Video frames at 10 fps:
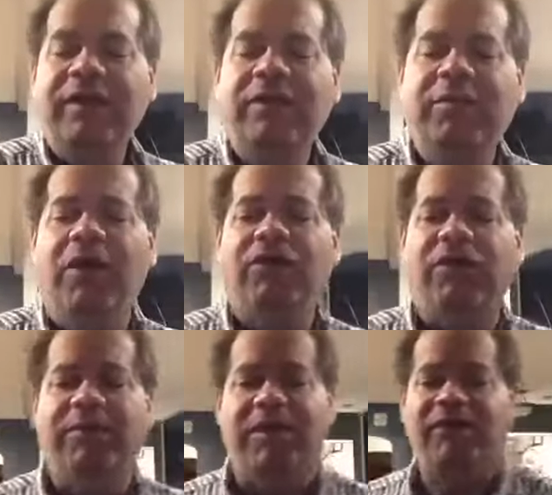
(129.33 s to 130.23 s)
Tomorrow's
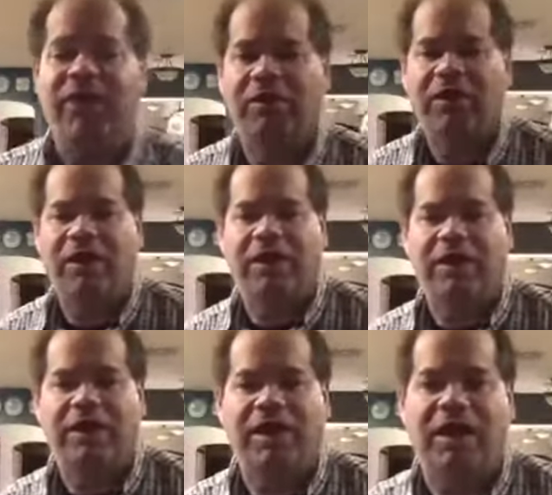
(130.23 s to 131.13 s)
going to be a
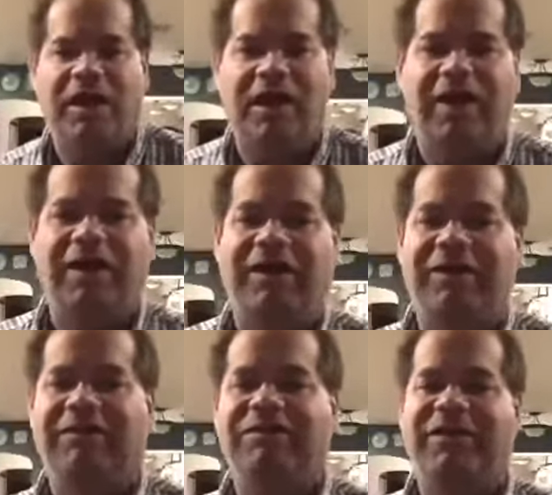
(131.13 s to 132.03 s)
very
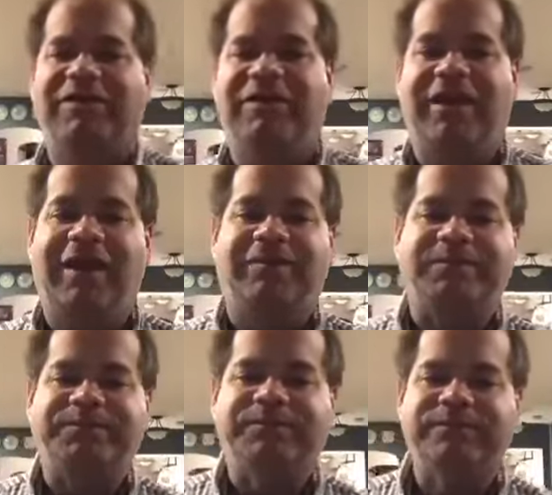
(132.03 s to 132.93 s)
uh, busy day.
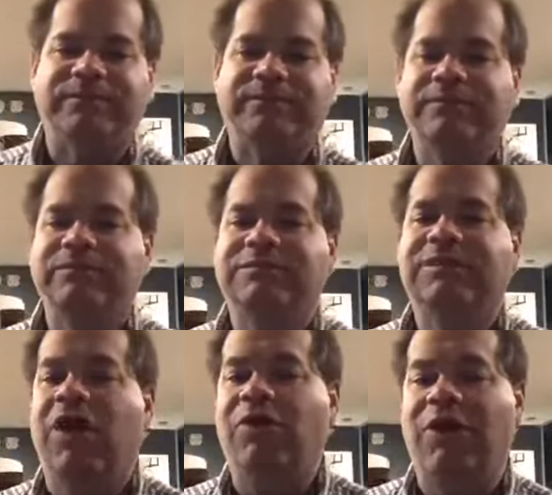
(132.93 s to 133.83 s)

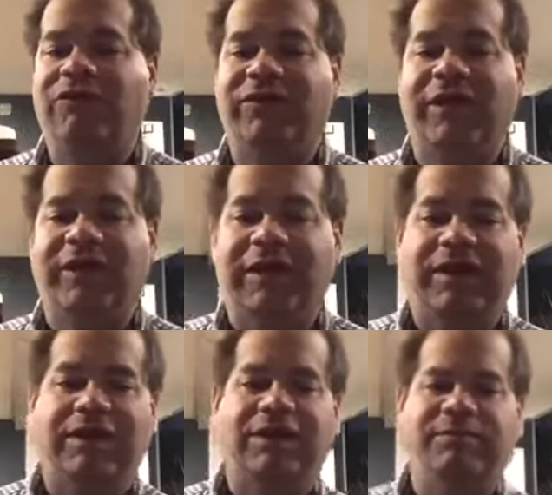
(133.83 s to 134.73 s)
Don't overthink it,
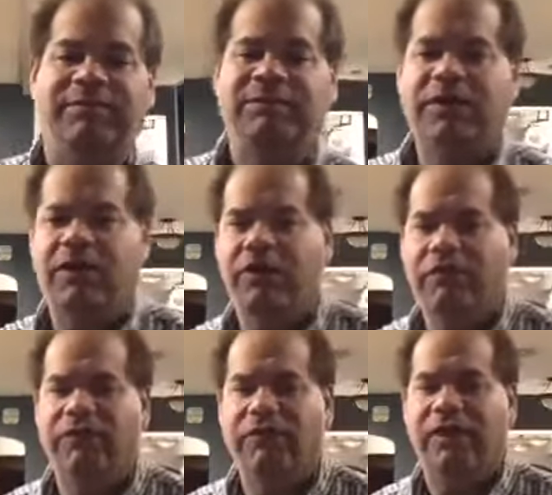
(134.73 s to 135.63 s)
Kitty. Don't
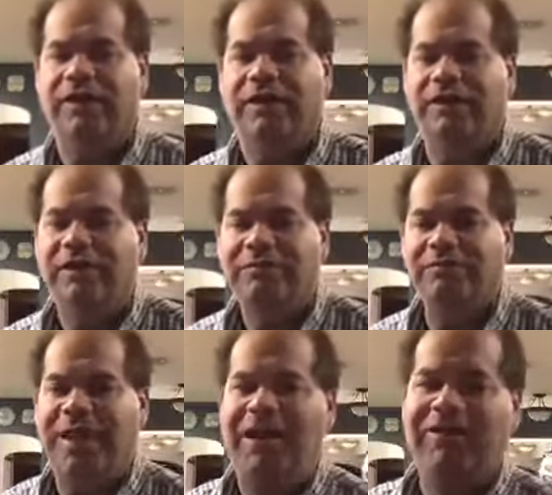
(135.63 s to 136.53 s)
overthink it.
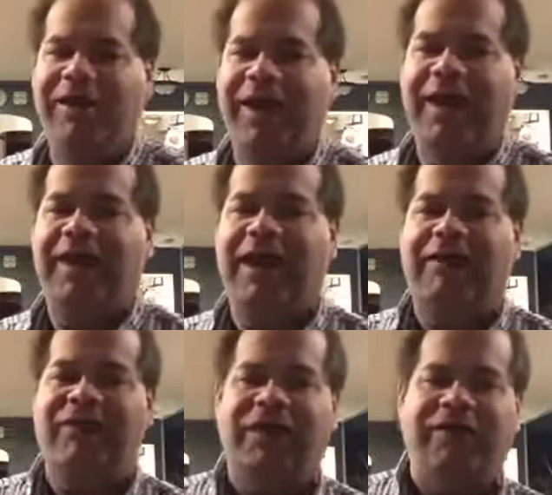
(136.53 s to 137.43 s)
Marianne
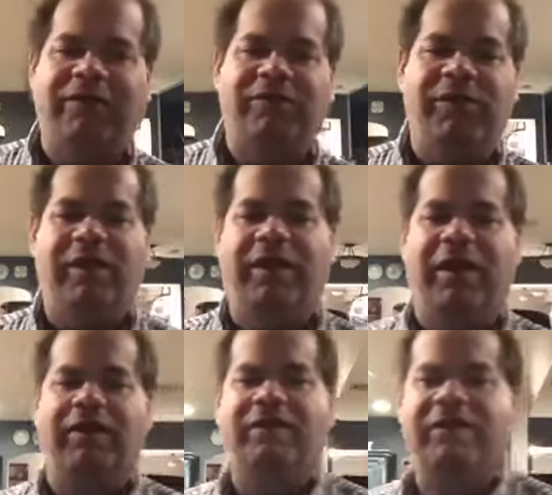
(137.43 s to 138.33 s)
Evans is with
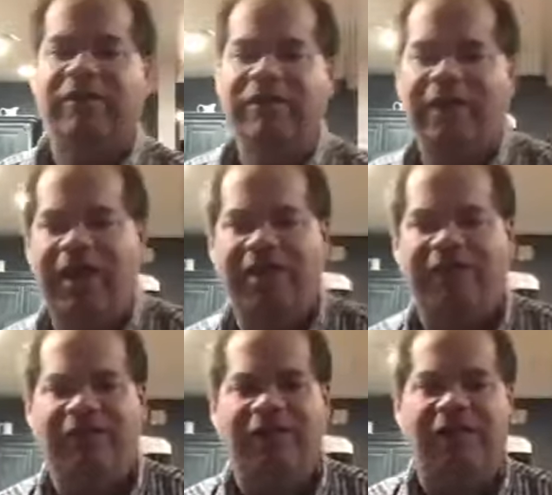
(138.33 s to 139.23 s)
us.
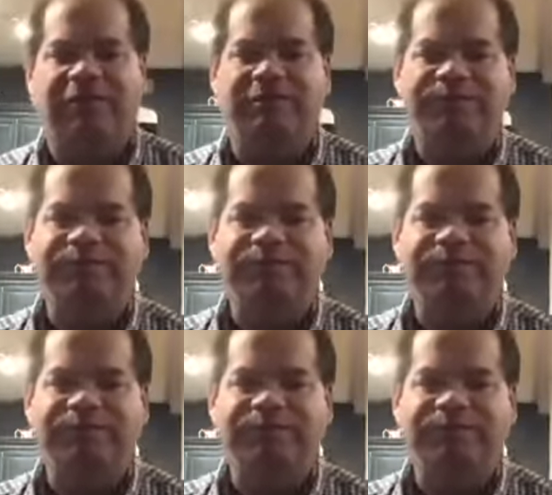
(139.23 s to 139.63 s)
Nancy.